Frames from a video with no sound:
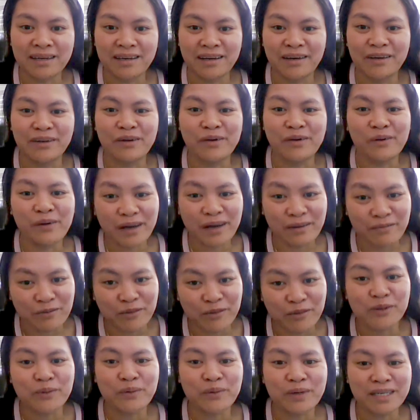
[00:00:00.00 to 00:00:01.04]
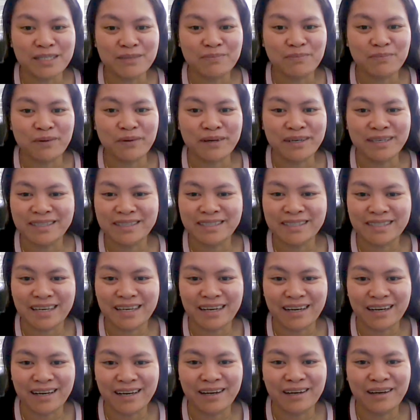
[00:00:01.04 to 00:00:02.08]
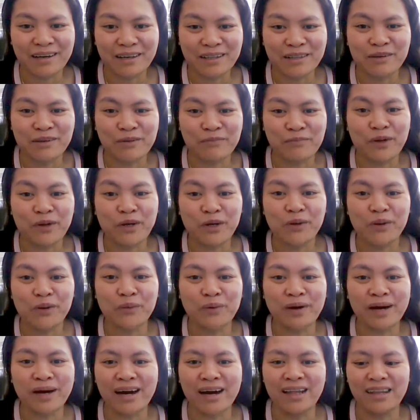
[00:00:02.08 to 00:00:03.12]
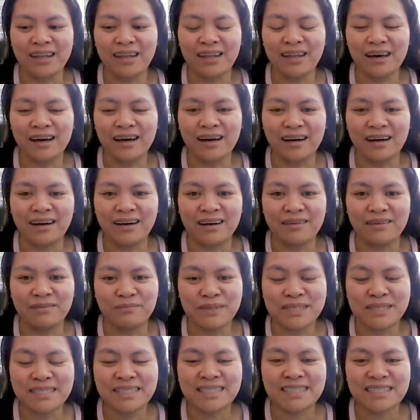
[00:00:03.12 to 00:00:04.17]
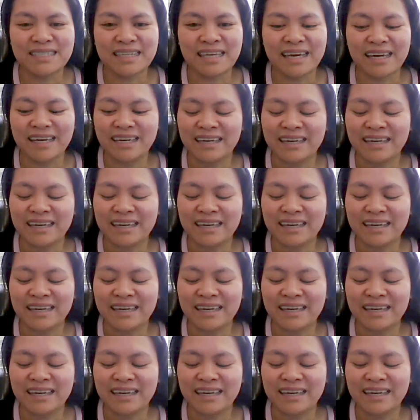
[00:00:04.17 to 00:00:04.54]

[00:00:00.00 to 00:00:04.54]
you know, and for doing spirits uh, entrepreneurial uh, business thing.